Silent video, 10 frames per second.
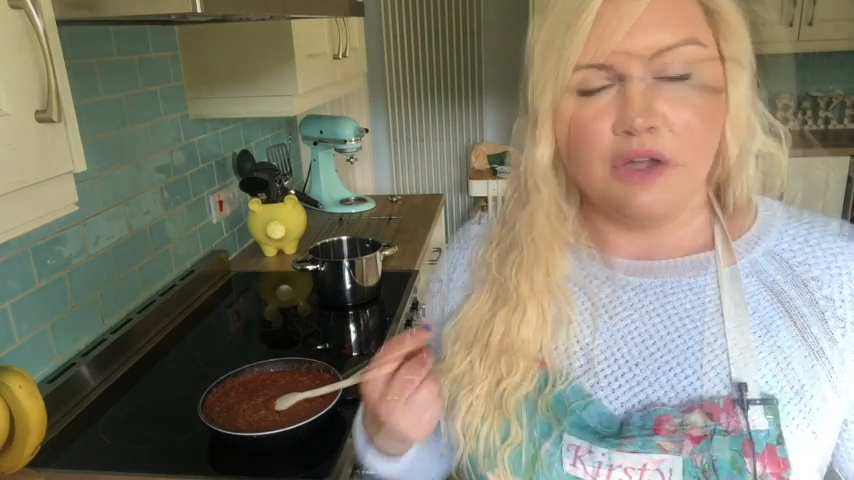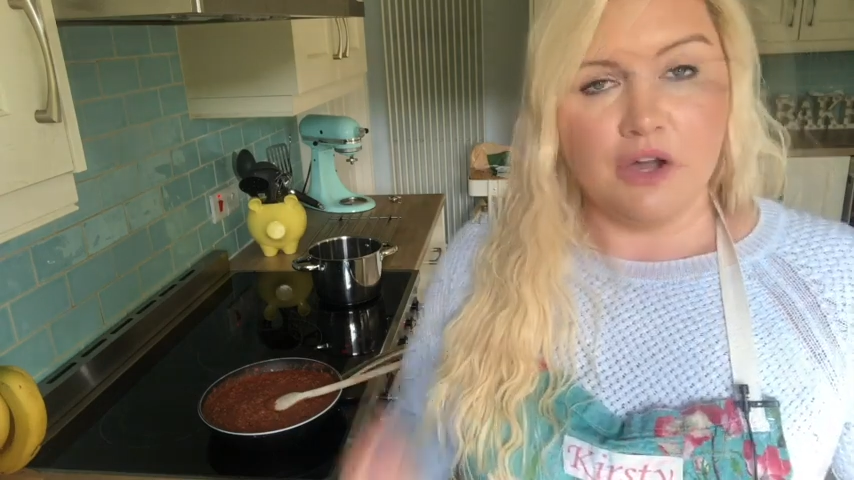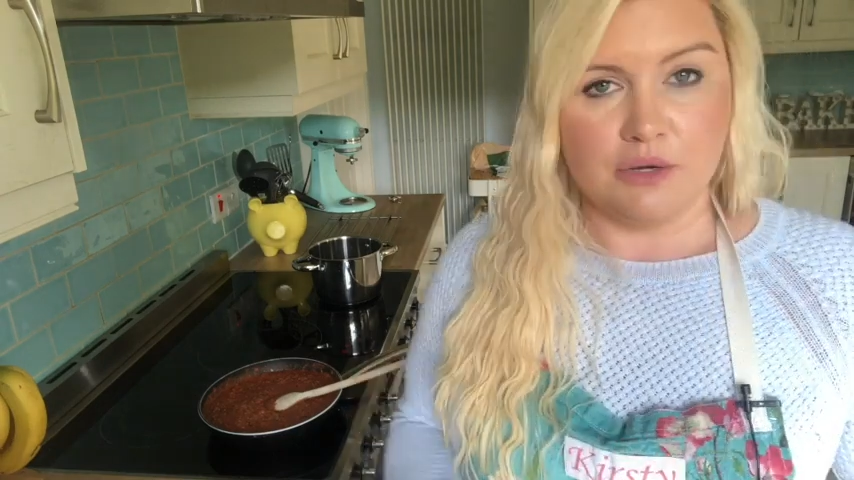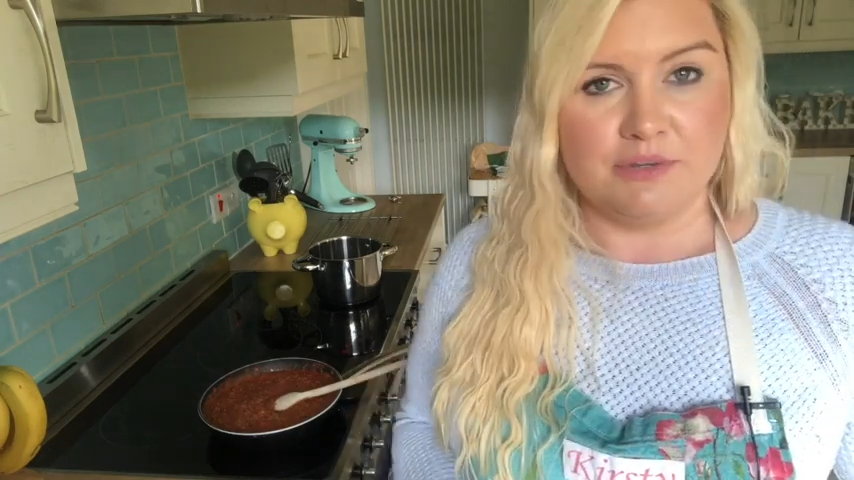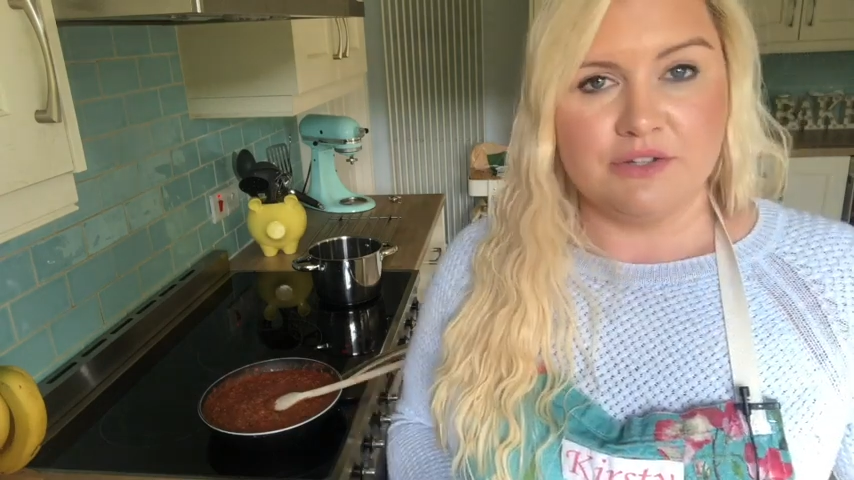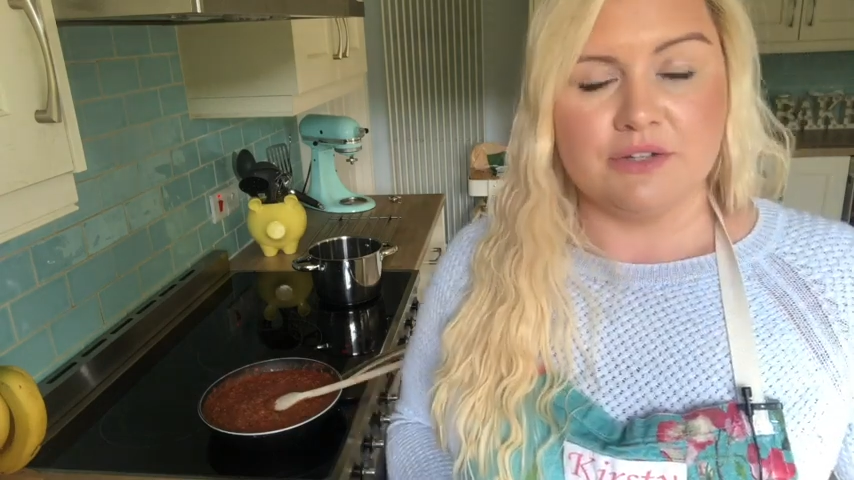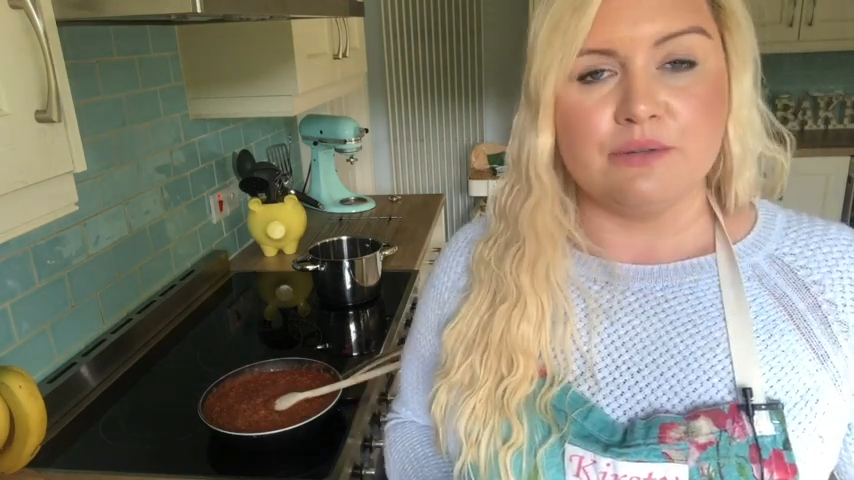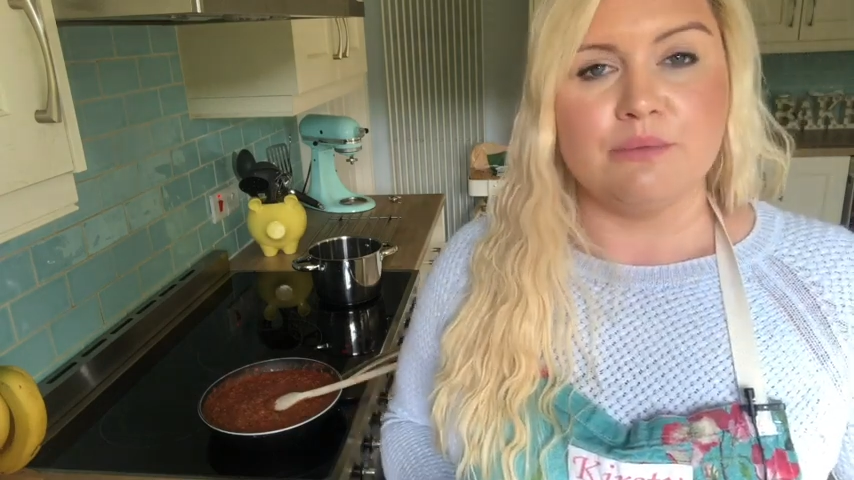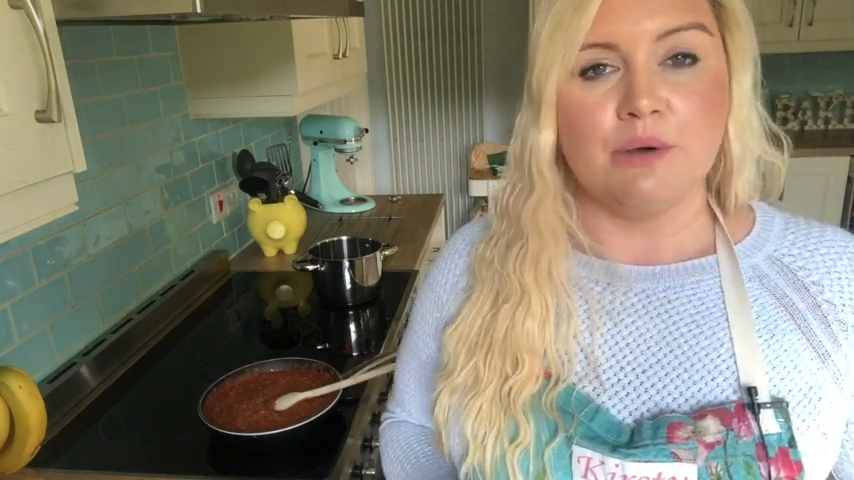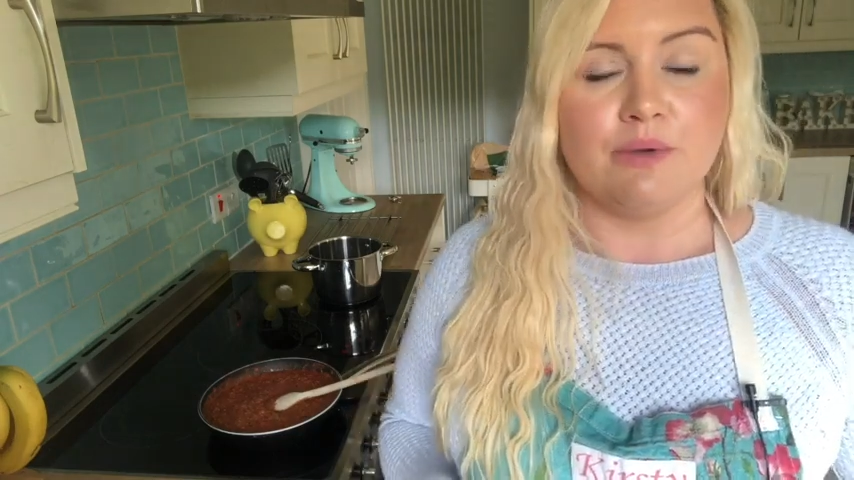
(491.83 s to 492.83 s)
How do we do
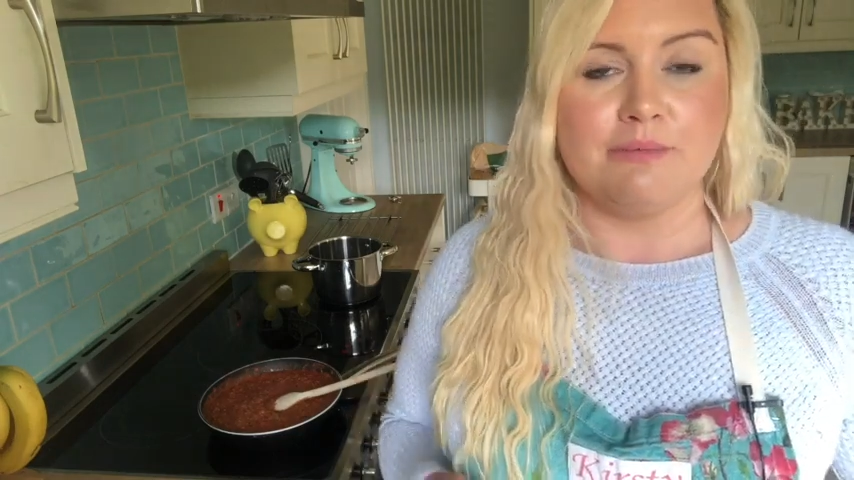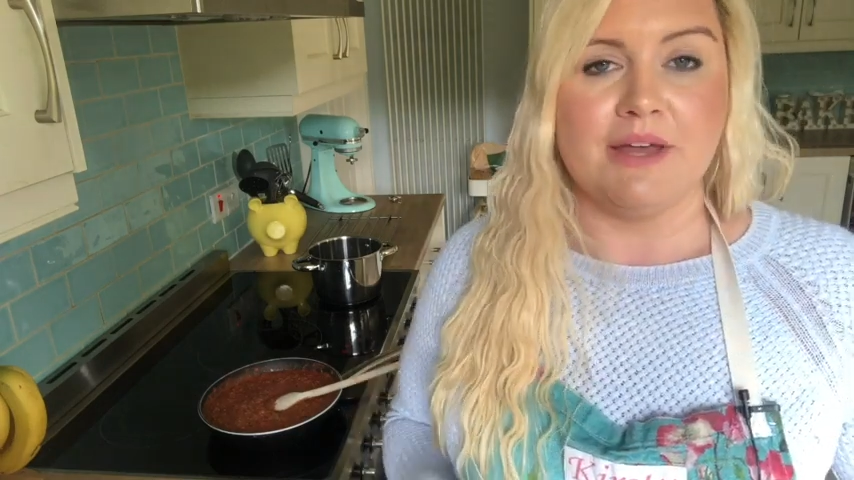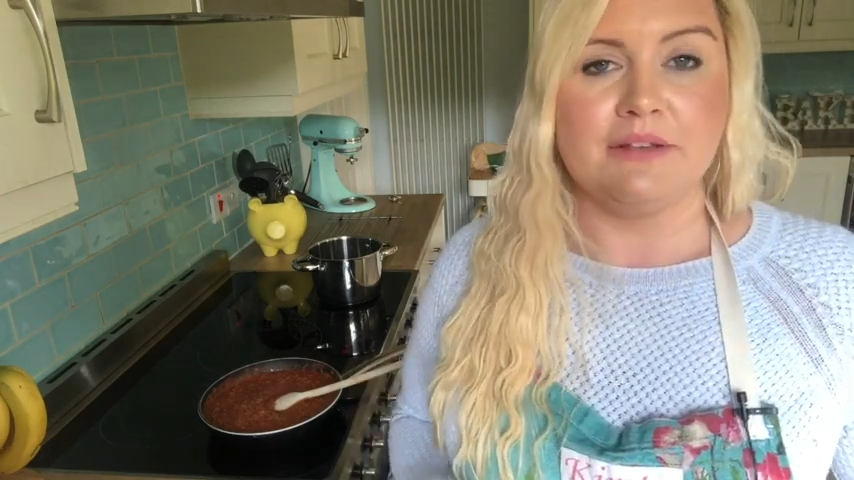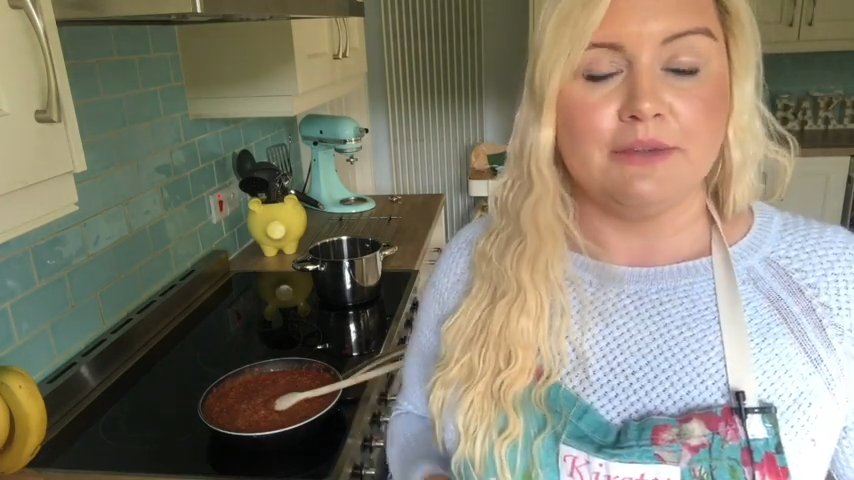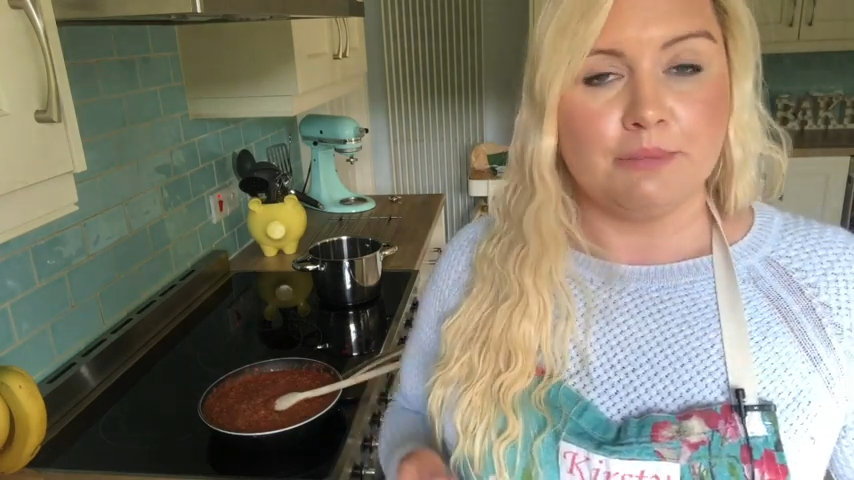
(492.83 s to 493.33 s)
it? Well, we melt